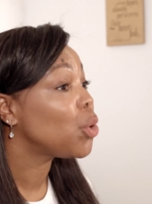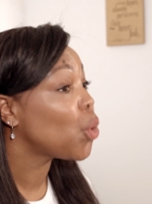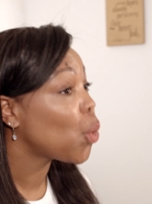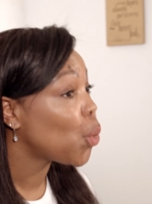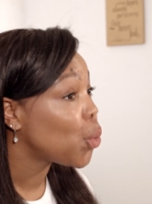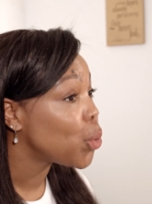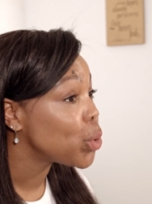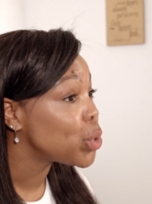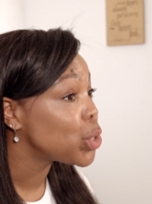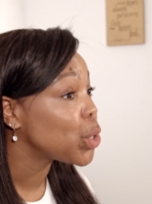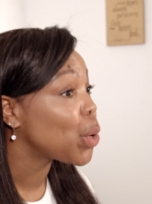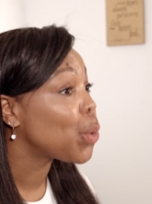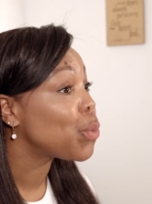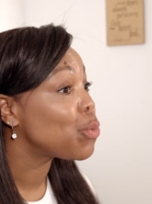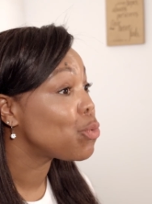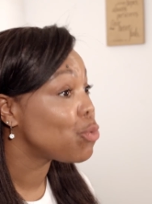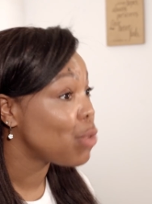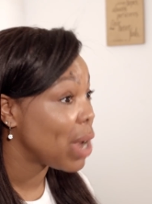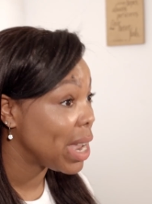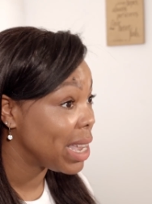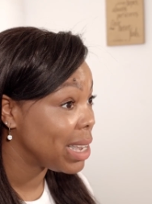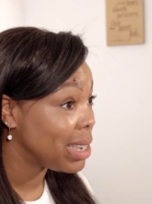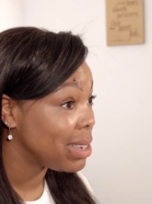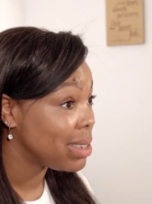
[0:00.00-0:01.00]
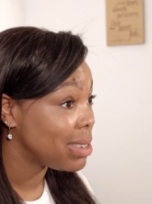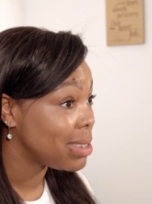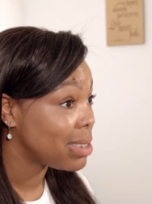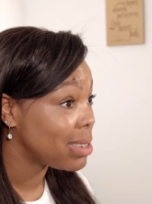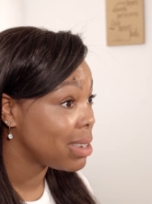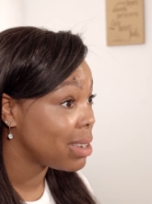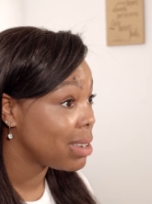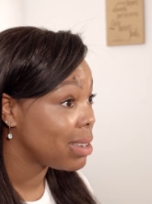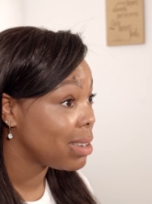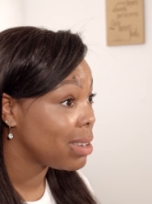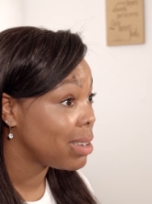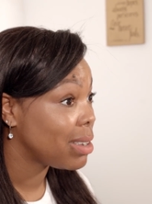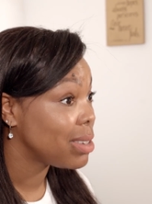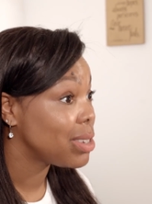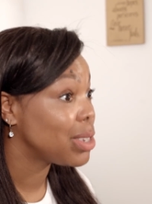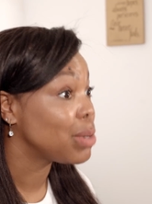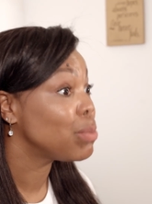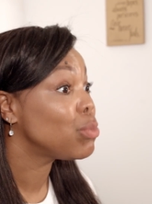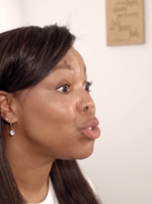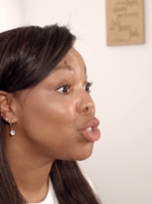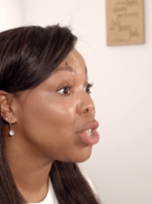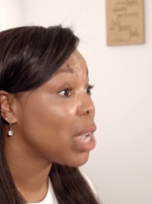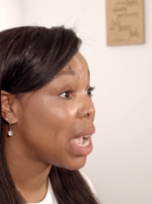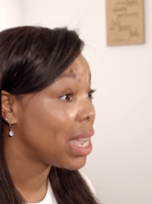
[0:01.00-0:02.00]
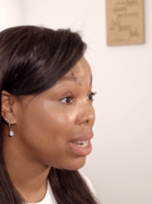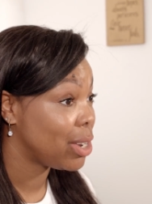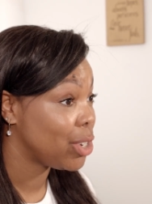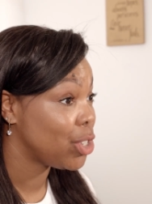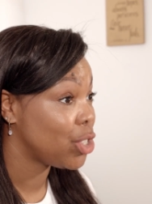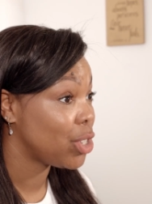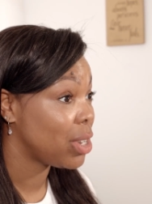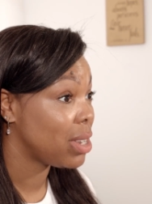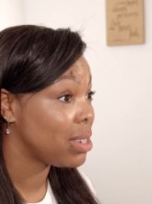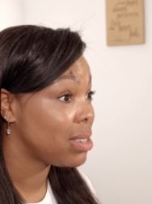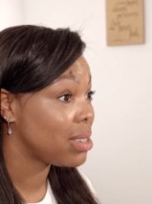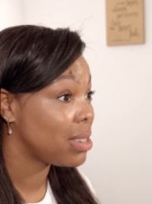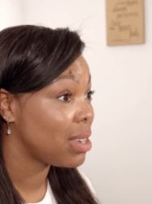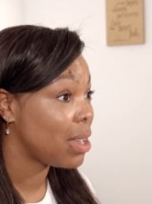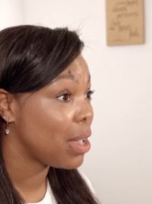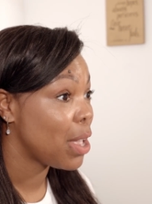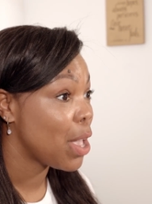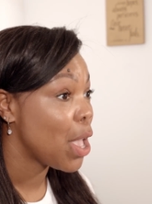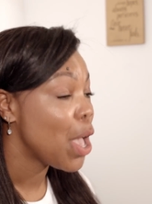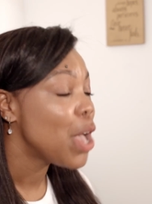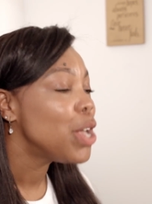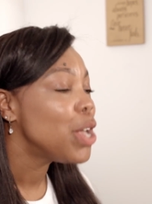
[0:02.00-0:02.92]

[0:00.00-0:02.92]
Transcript: it can also raise some challenges.